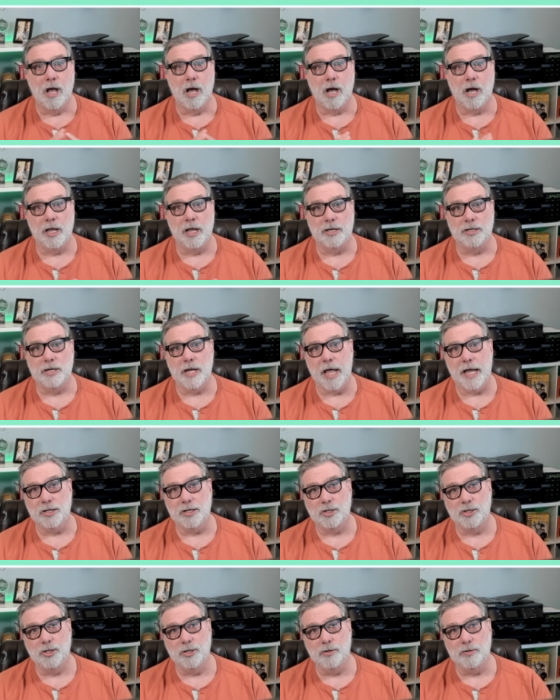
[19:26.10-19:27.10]
on
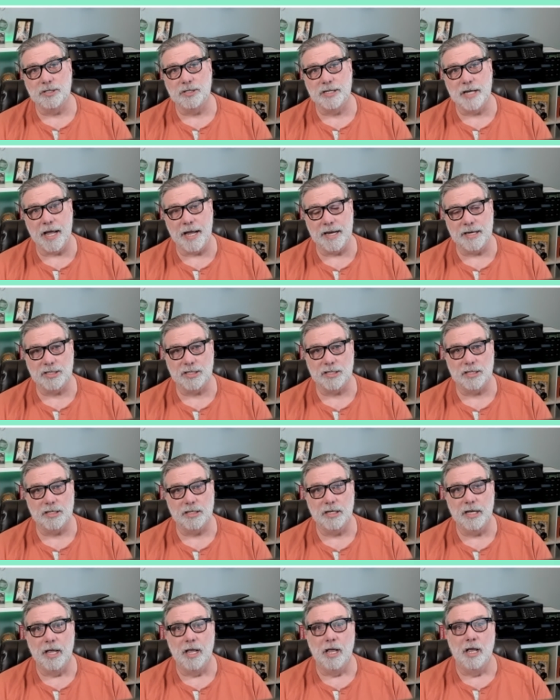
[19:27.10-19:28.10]
at Tuesdays,
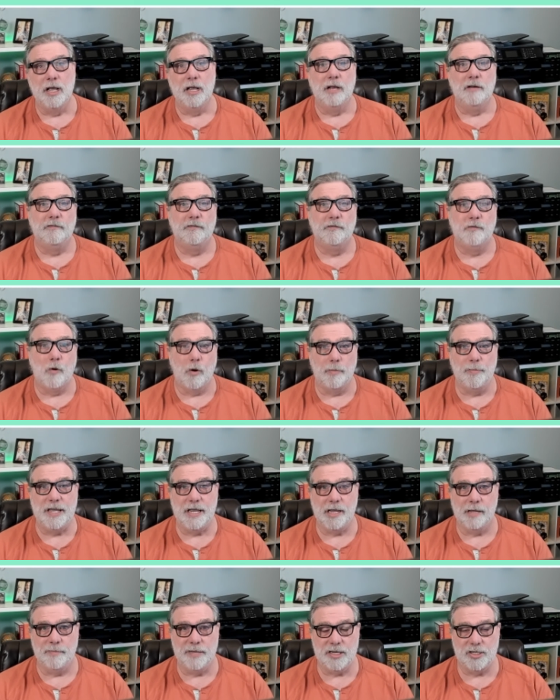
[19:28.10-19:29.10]
4
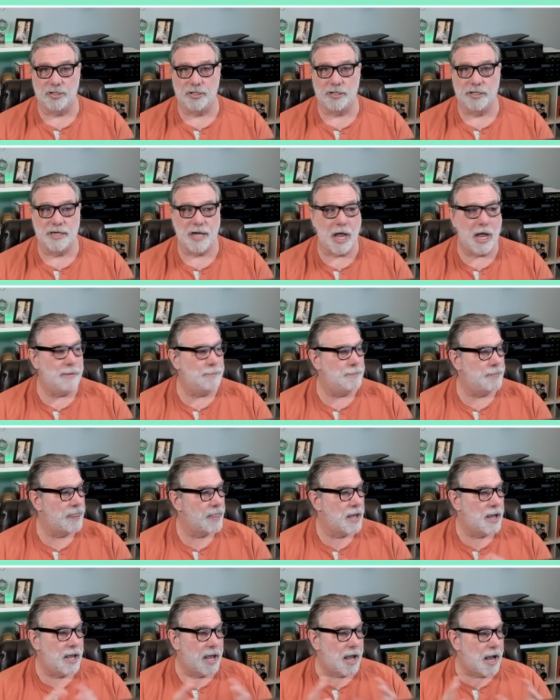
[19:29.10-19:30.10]
p.m. Eastern time.
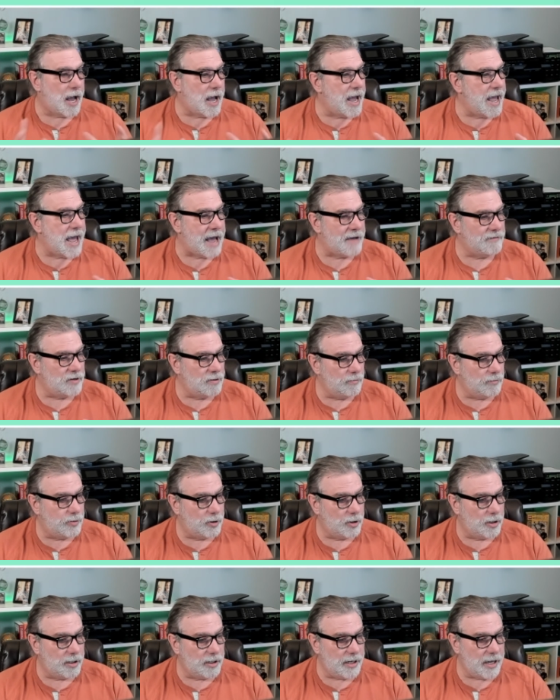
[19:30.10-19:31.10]
I haven't
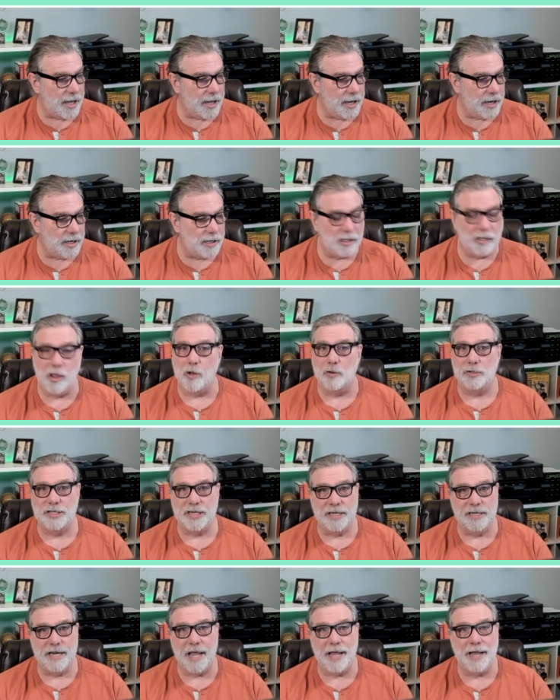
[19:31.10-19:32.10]
put a
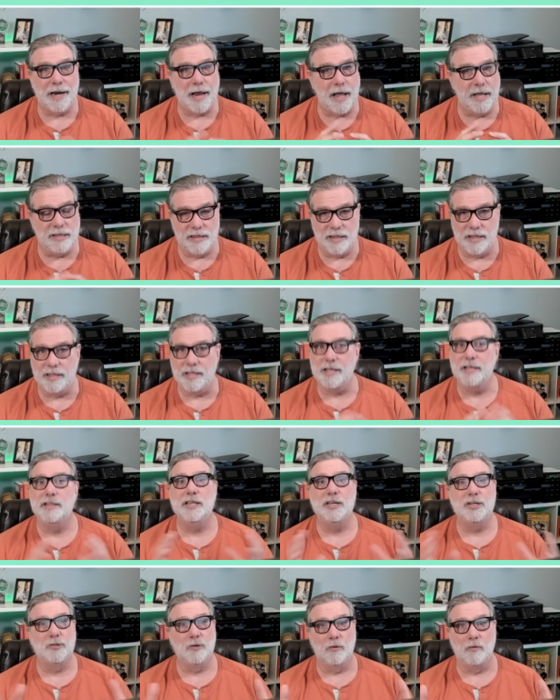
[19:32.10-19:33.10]
closing date. I think
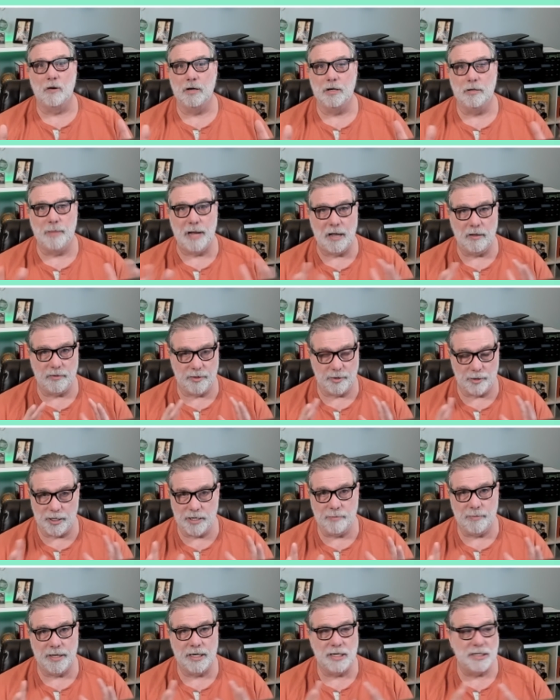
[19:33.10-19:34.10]
these will run about
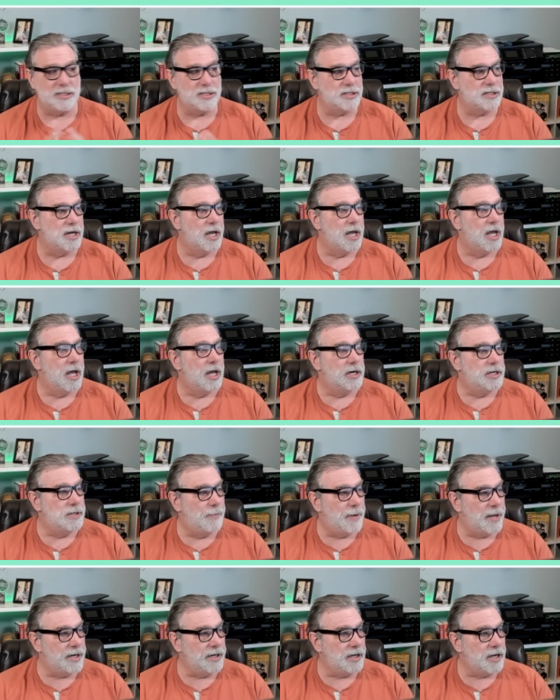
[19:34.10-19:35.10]
30 minutes,
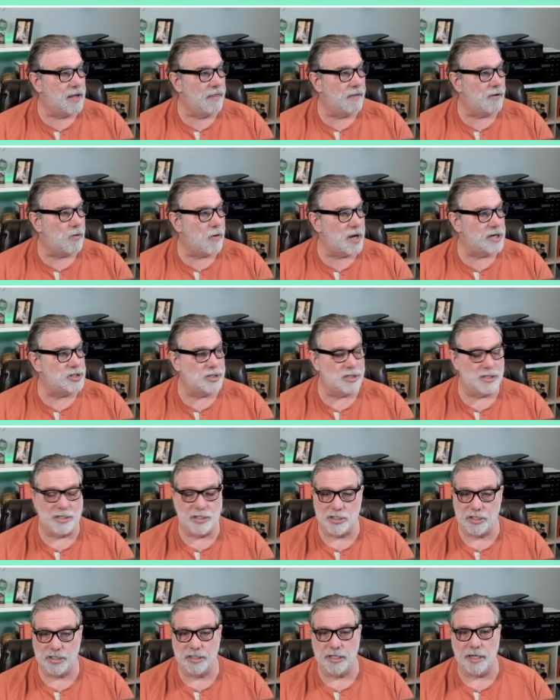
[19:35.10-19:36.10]
depending on the
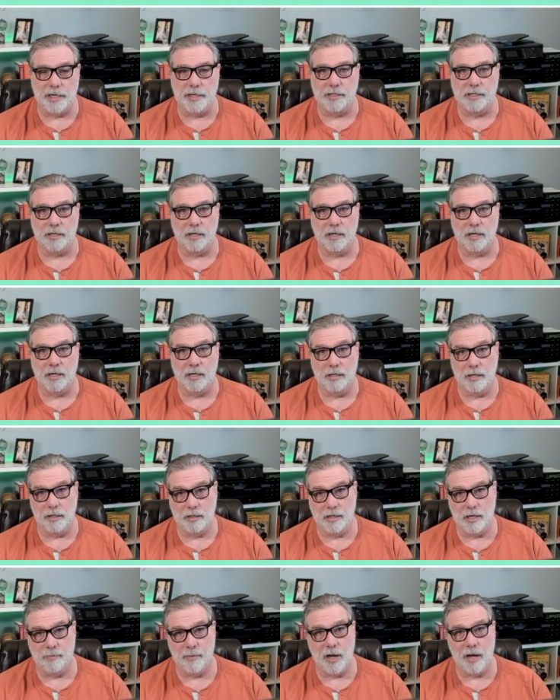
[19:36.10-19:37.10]
questions that uh,
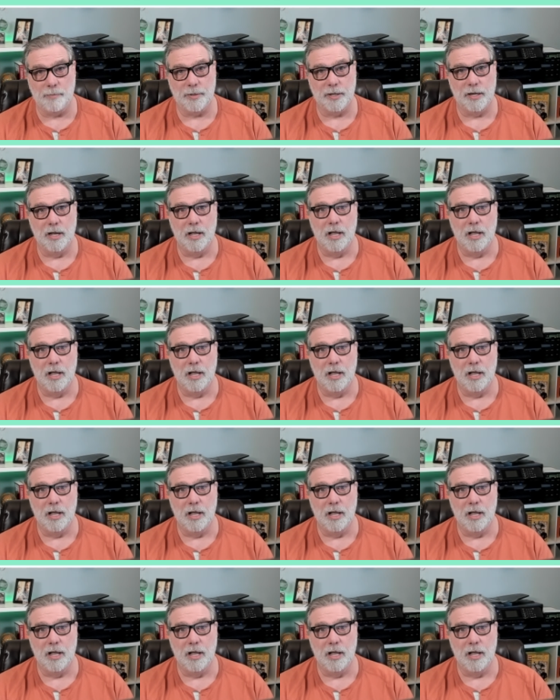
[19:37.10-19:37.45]
come up.